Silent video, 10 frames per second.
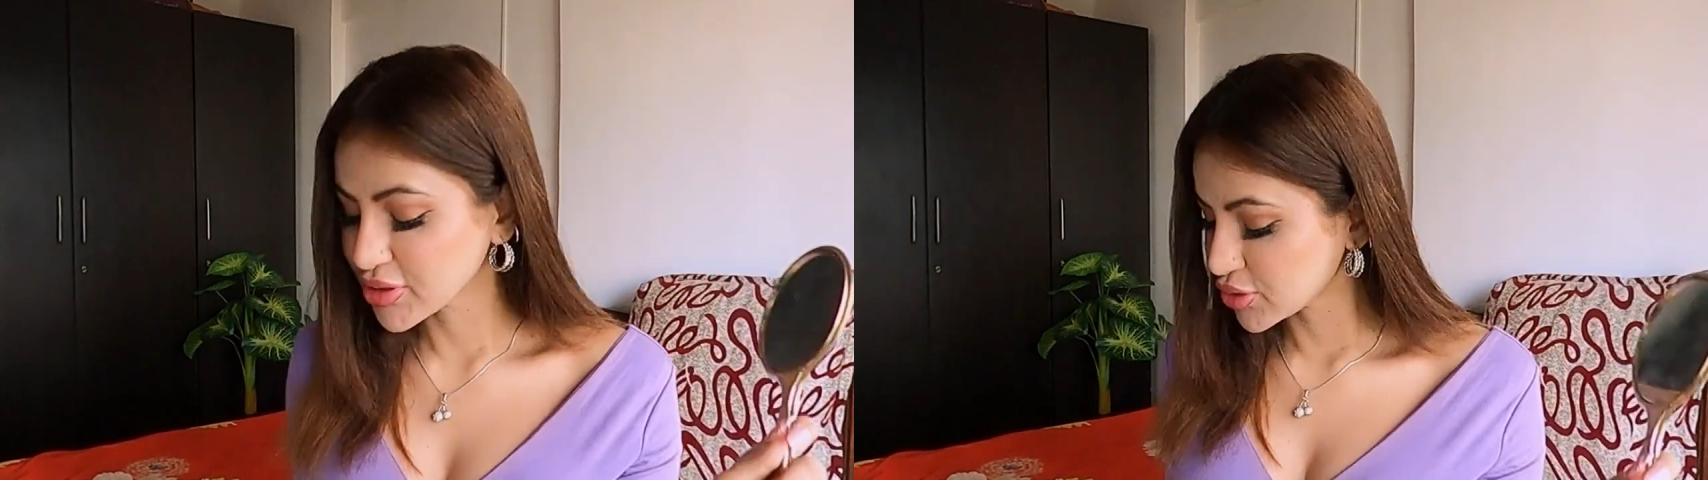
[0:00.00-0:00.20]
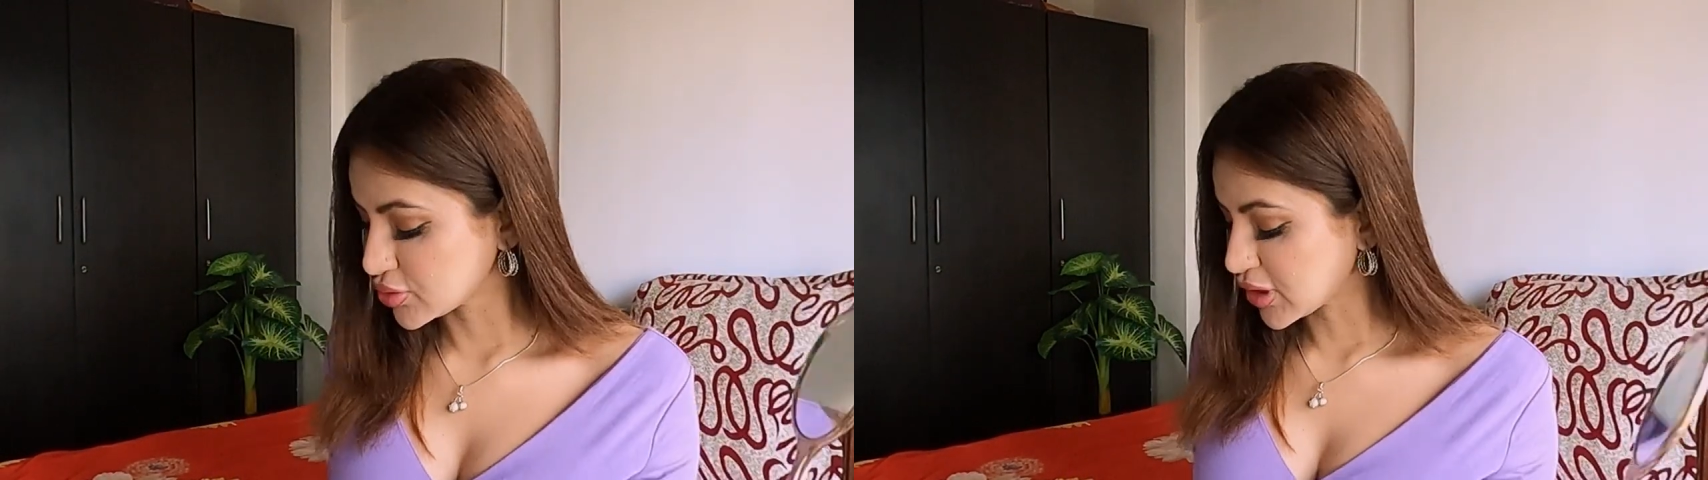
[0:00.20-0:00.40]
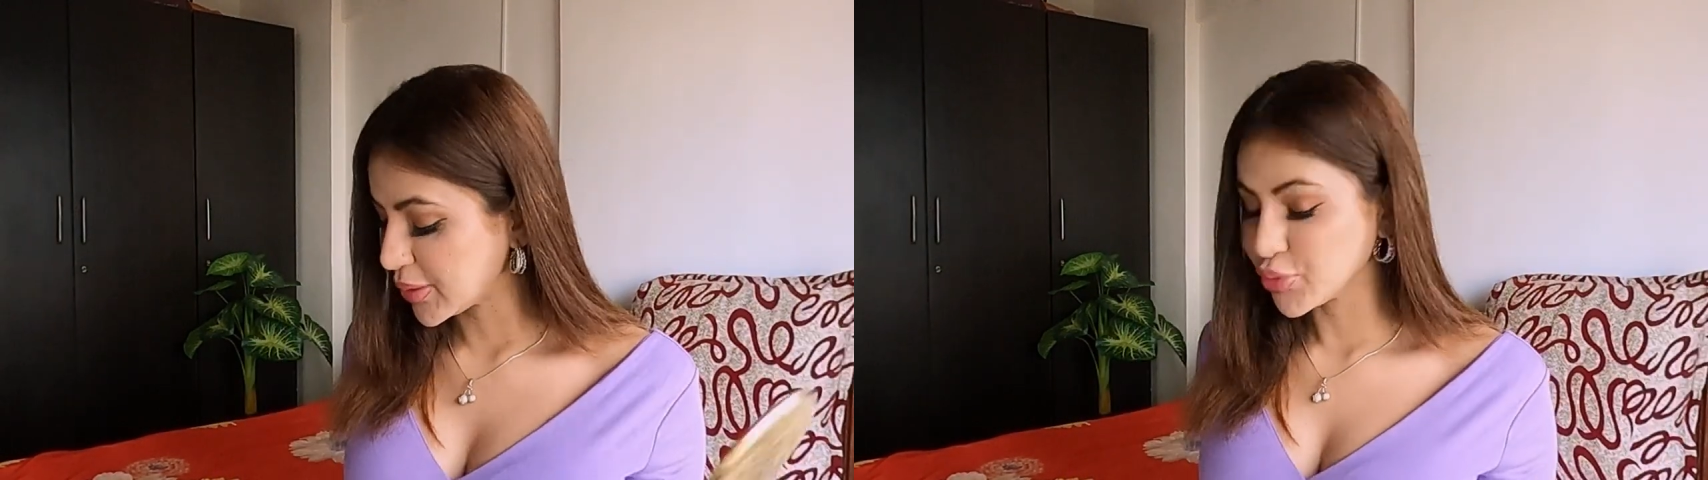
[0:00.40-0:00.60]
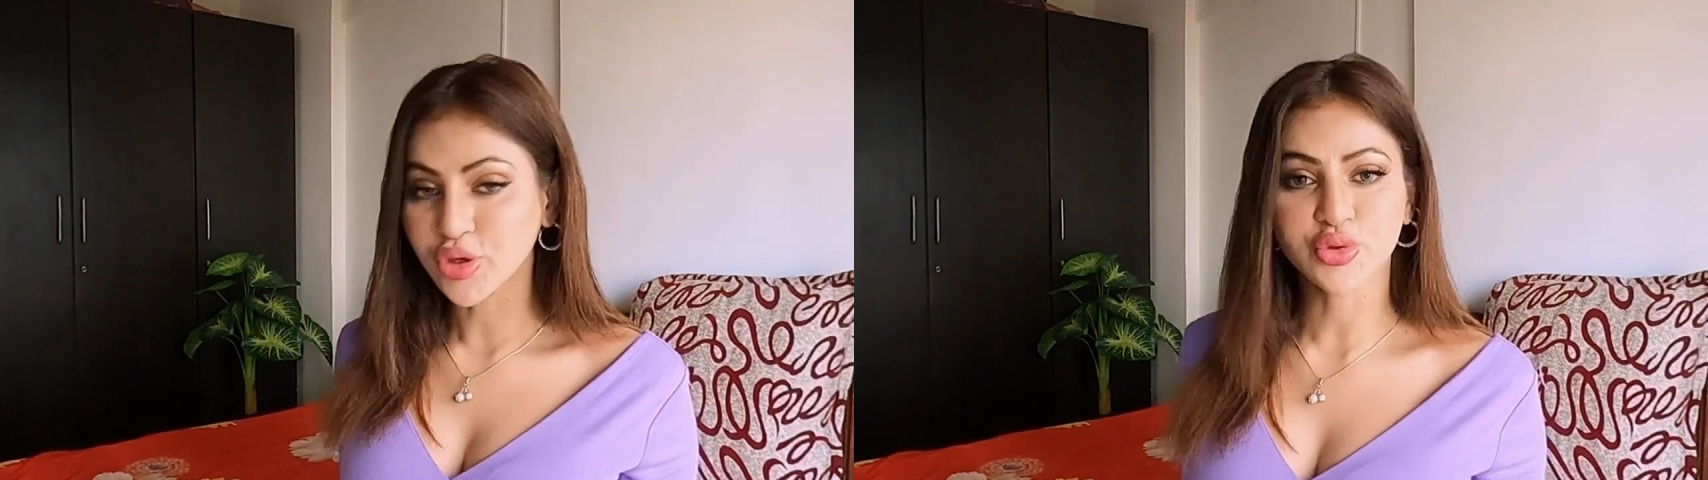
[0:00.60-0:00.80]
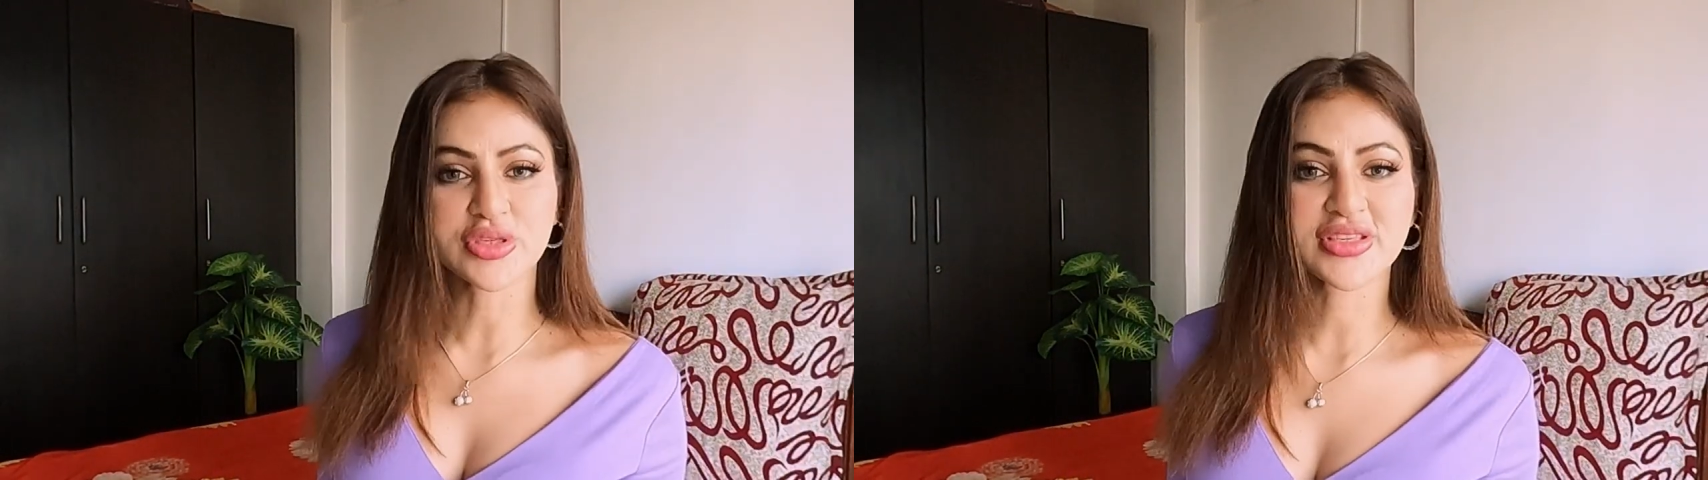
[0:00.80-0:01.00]
So I'm
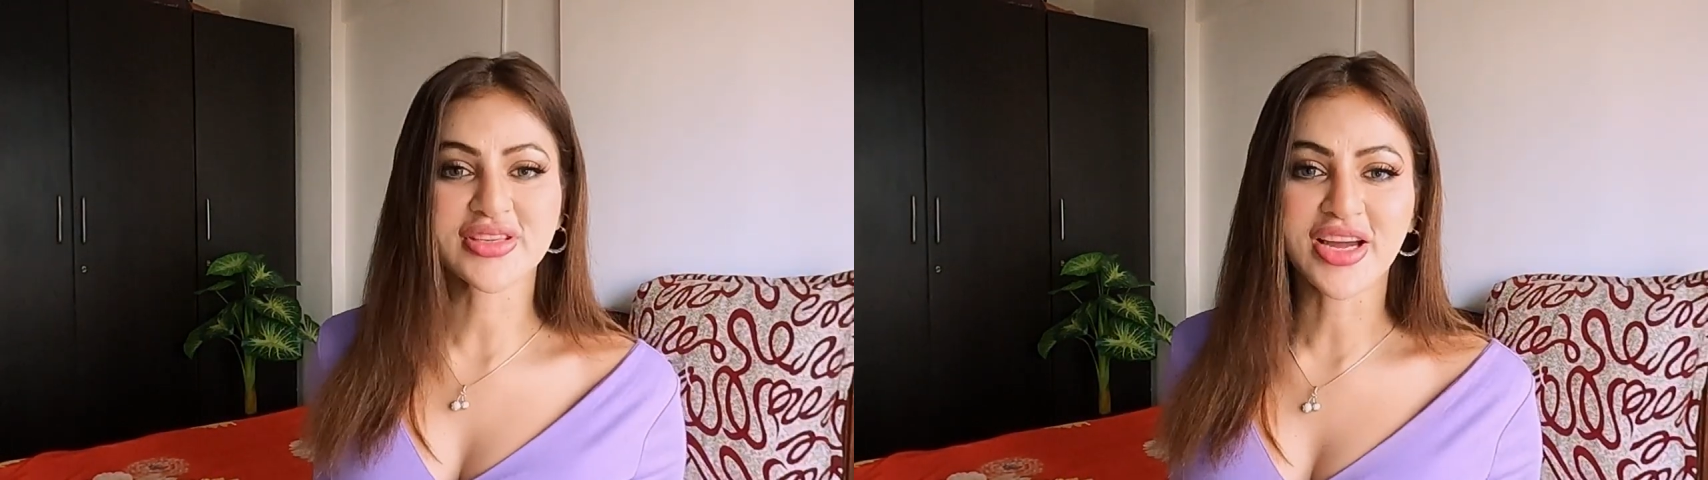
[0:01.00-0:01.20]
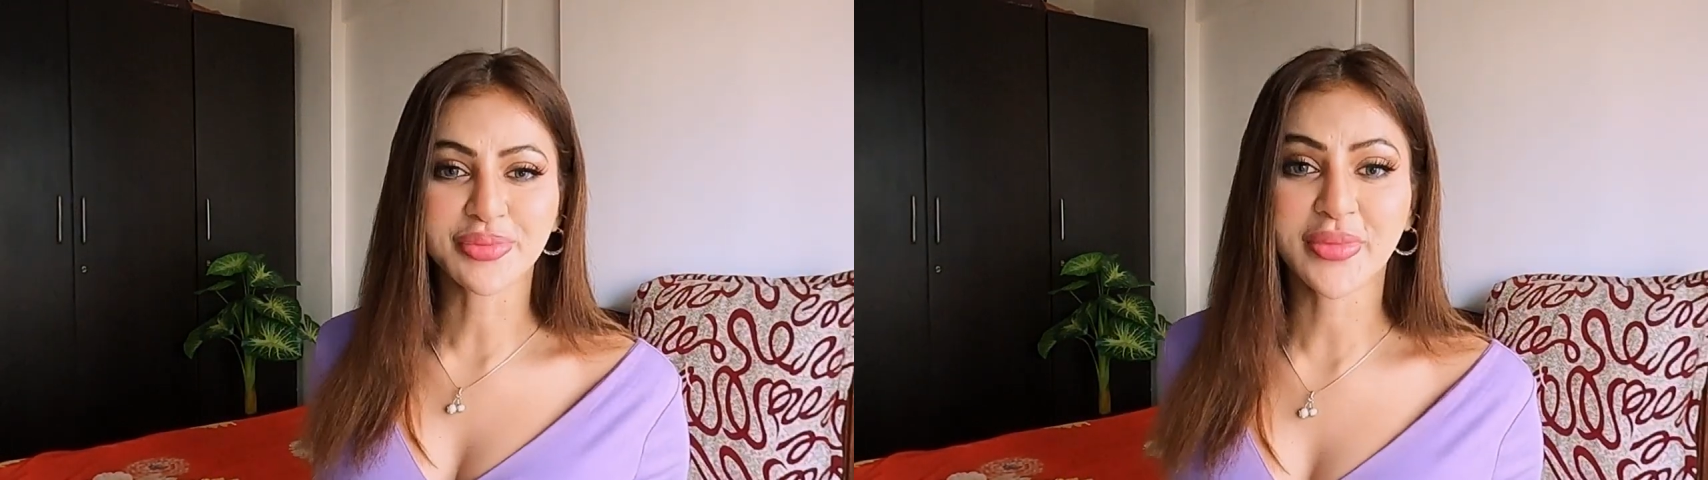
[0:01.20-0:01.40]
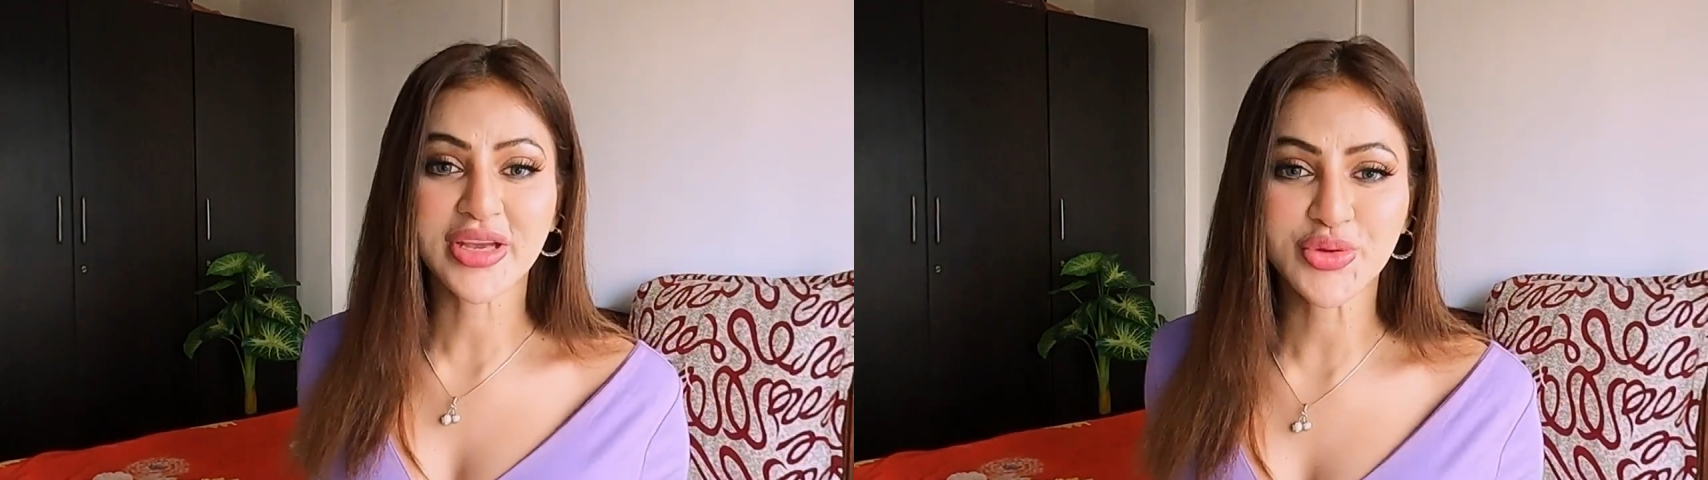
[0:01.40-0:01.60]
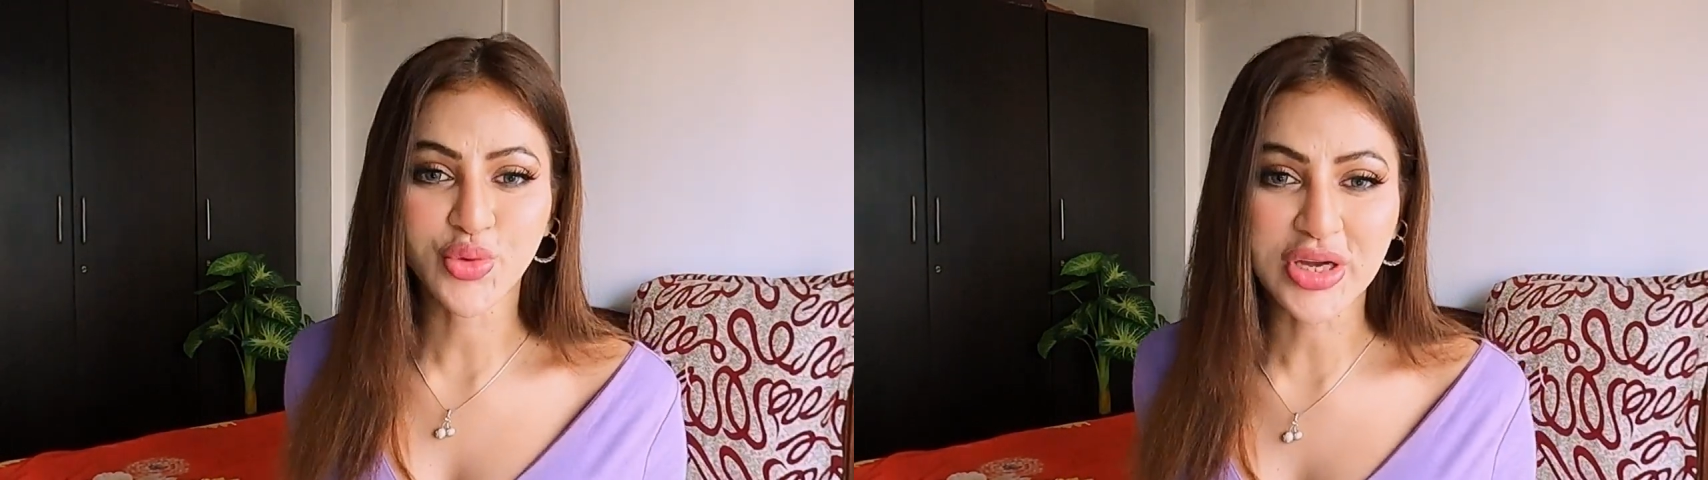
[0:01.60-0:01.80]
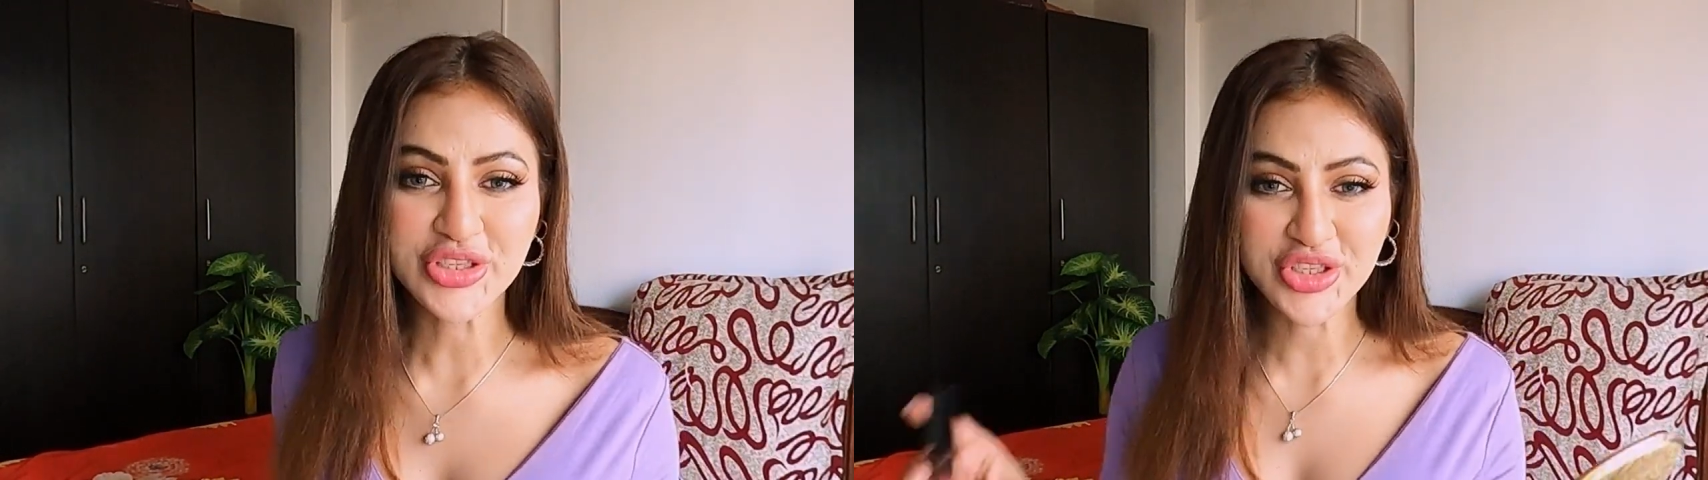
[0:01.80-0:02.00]
going to start my
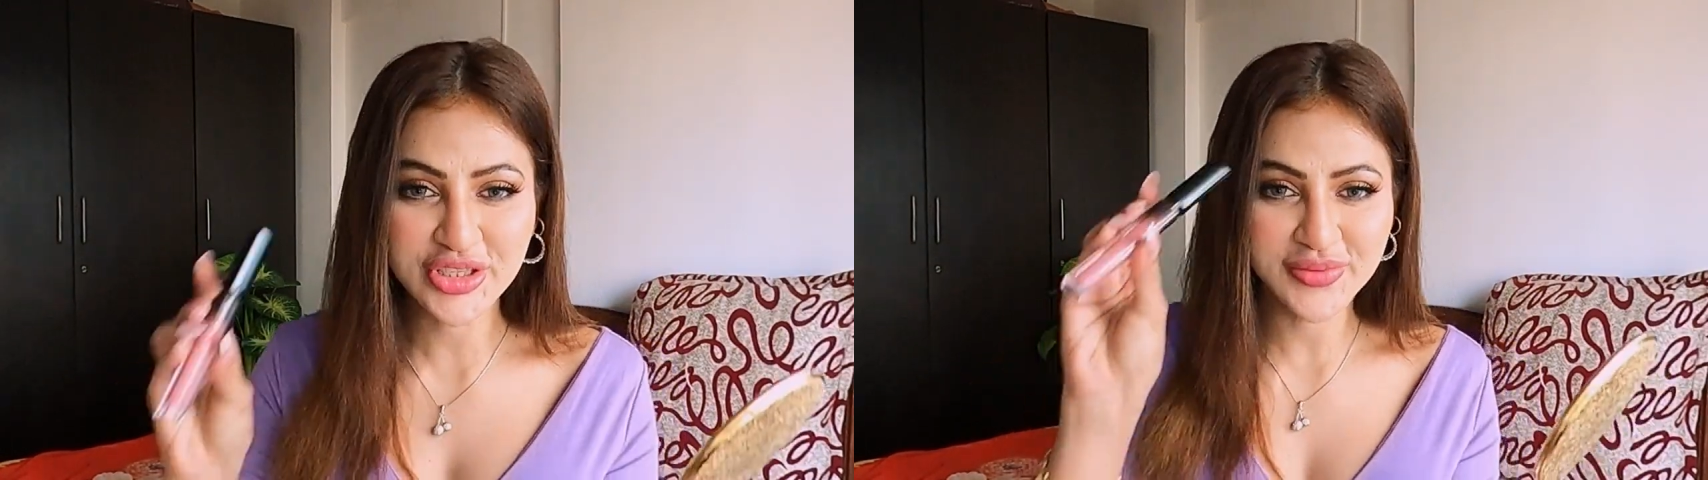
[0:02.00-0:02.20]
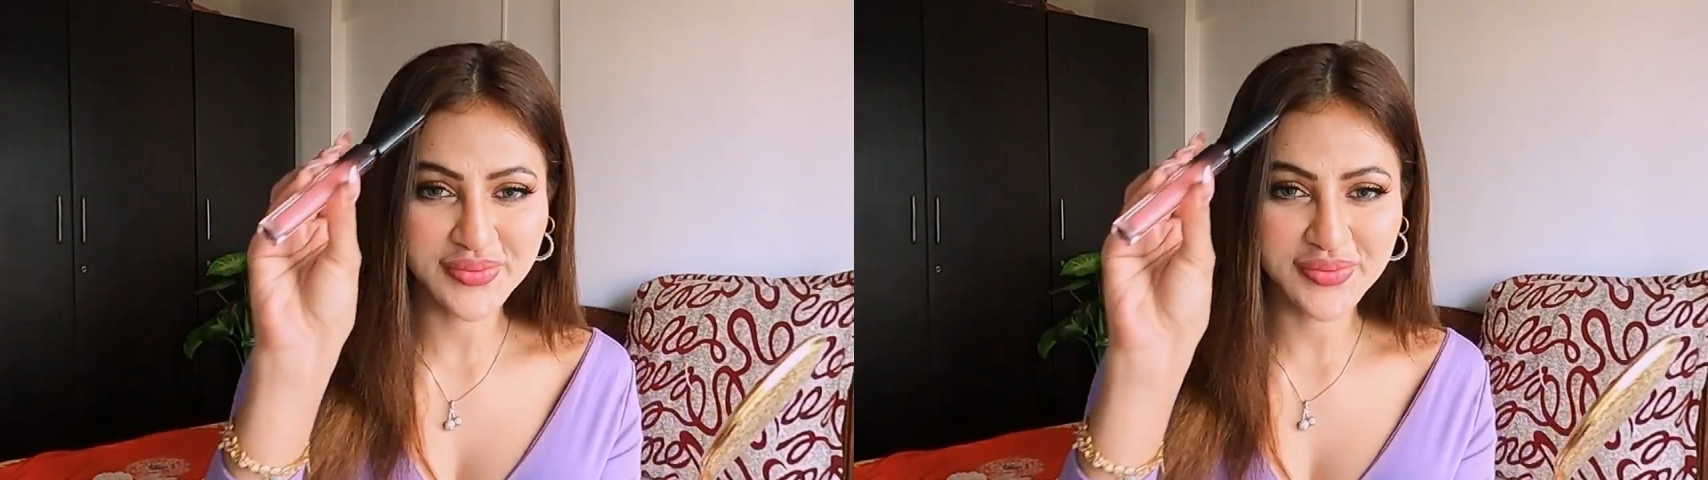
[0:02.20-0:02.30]
swatch.